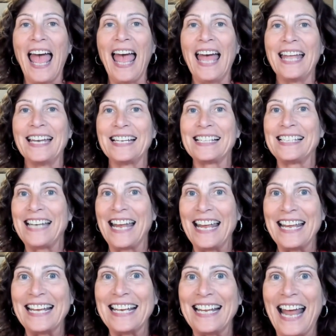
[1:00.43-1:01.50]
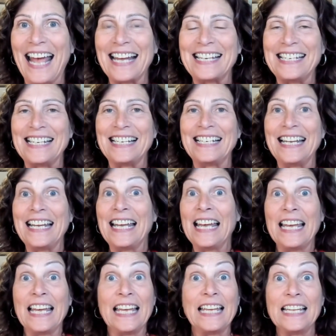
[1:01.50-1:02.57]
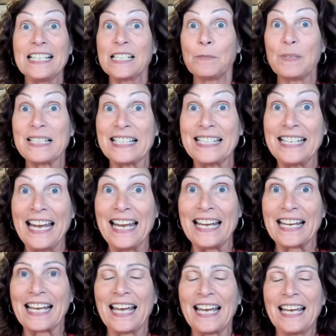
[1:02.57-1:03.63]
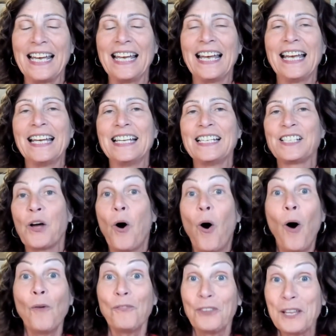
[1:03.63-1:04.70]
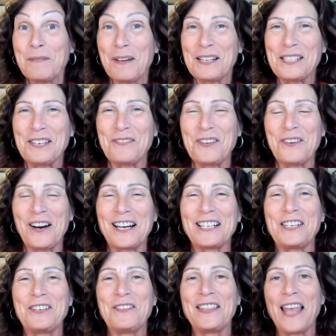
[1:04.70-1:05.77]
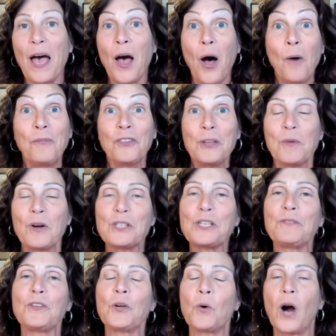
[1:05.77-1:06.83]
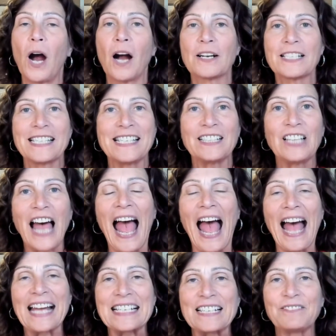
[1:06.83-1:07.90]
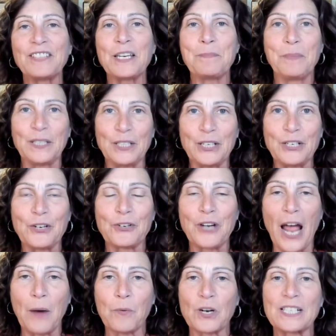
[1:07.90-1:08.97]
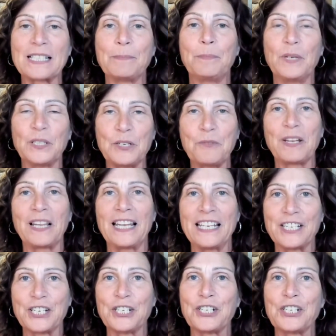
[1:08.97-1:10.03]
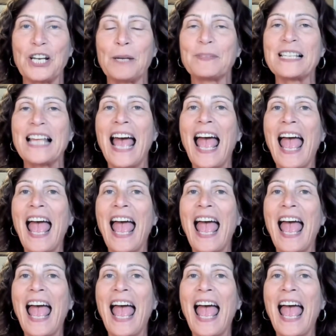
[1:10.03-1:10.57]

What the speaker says: and staying connected is a mistake. So hopefully most of you aren't doing that. Hopefully most of you are still actively building your networks and building relationships